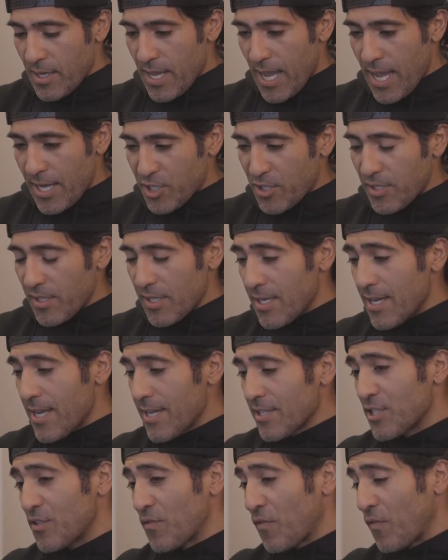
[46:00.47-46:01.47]
Actually, the
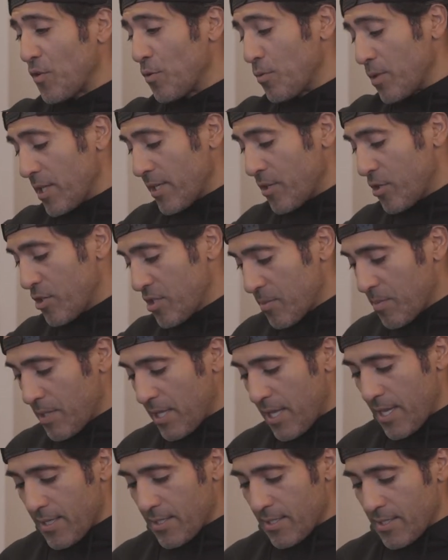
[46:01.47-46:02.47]
next few leadership
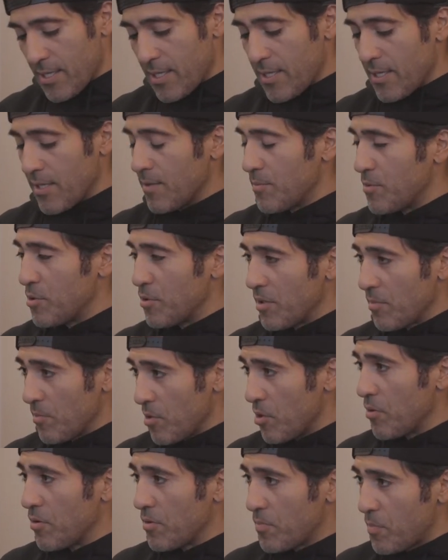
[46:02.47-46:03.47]
classes ended up doing
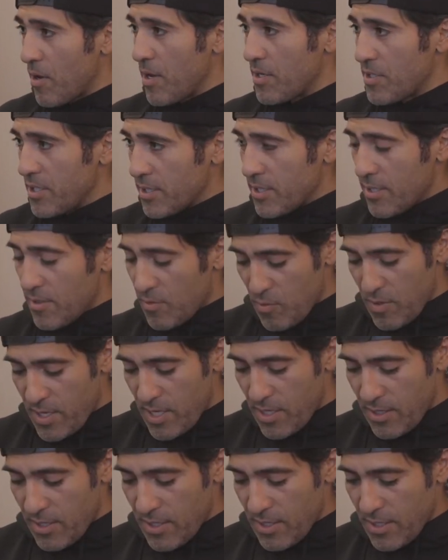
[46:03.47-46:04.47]
mural projects as
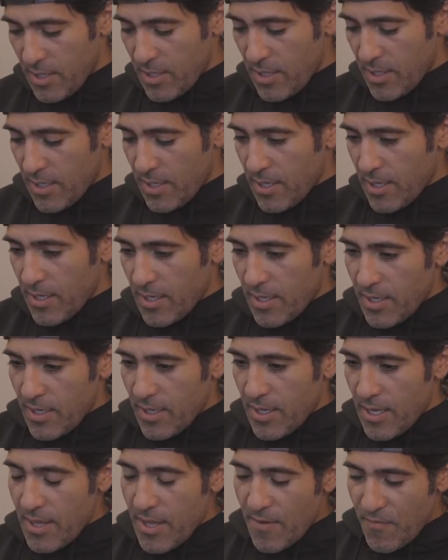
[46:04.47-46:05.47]
well.
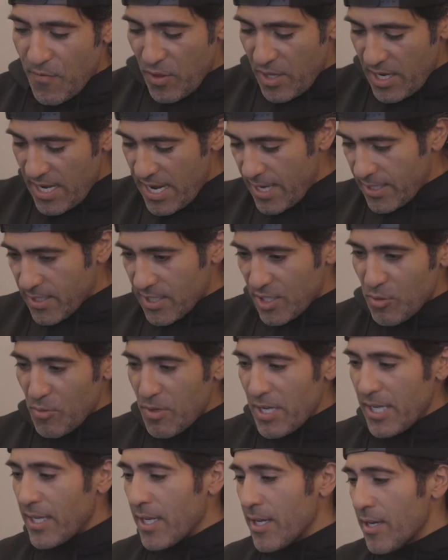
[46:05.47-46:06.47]
And then for the next
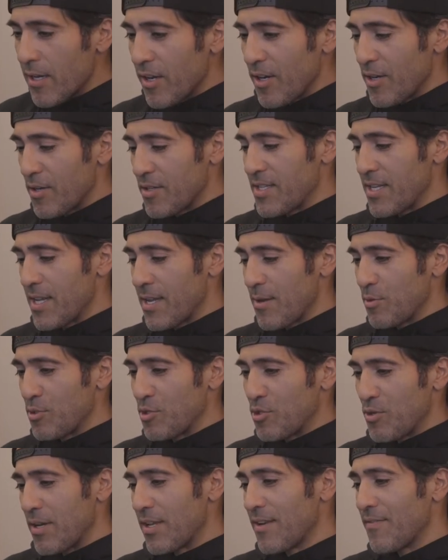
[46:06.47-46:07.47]
three years, I was
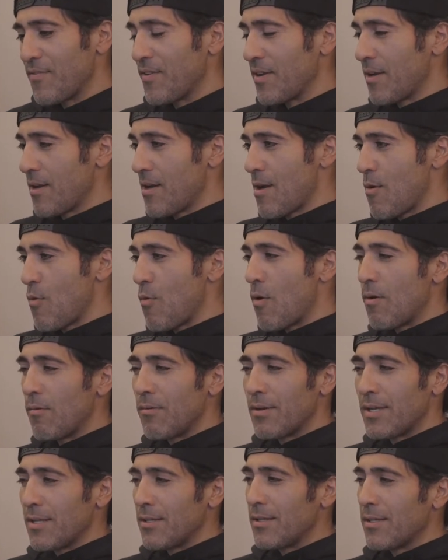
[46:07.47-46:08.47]
trying to figure out what
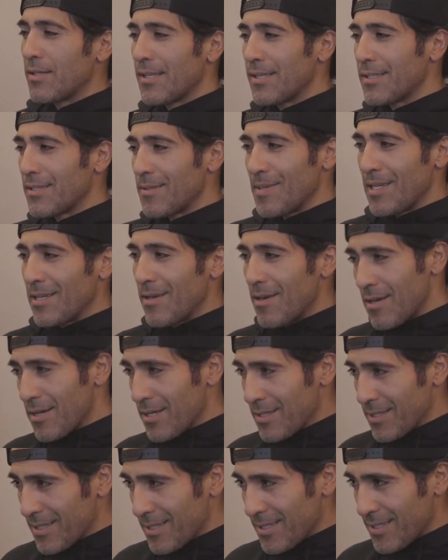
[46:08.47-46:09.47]
would it look like to be an
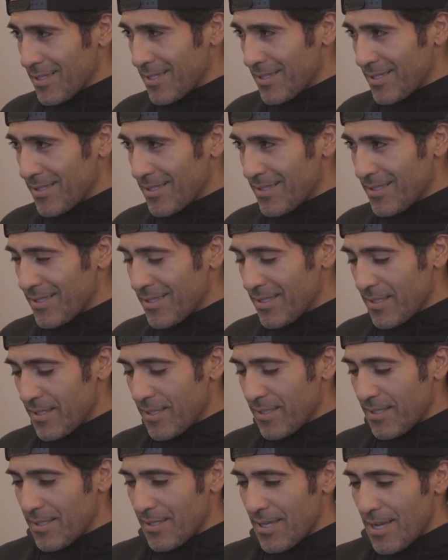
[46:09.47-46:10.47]
artist?
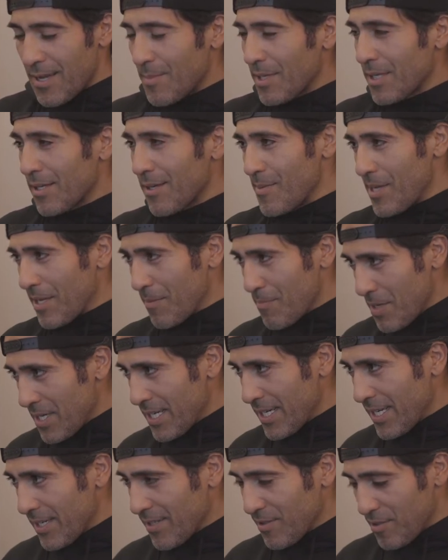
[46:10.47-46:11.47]
How am I going to make
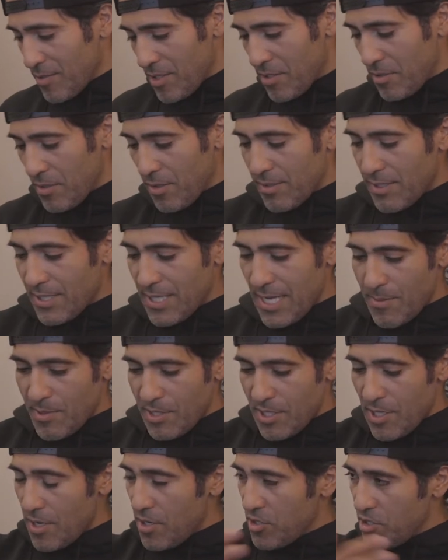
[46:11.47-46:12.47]
money? So I started
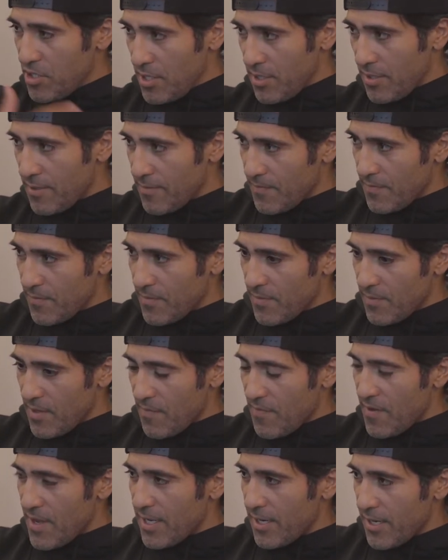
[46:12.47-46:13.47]
sabotaging the
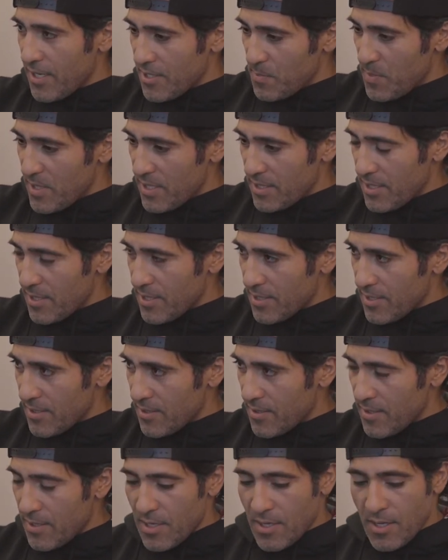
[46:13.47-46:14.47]
finance business.
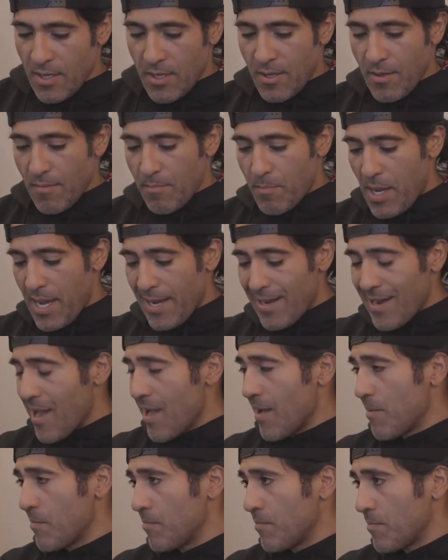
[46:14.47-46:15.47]
Sure. By
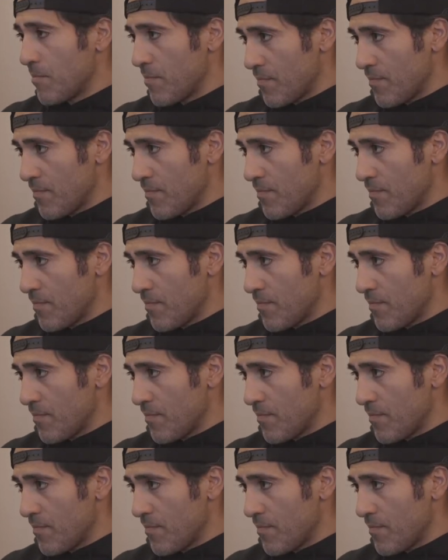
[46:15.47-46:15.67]
not consciously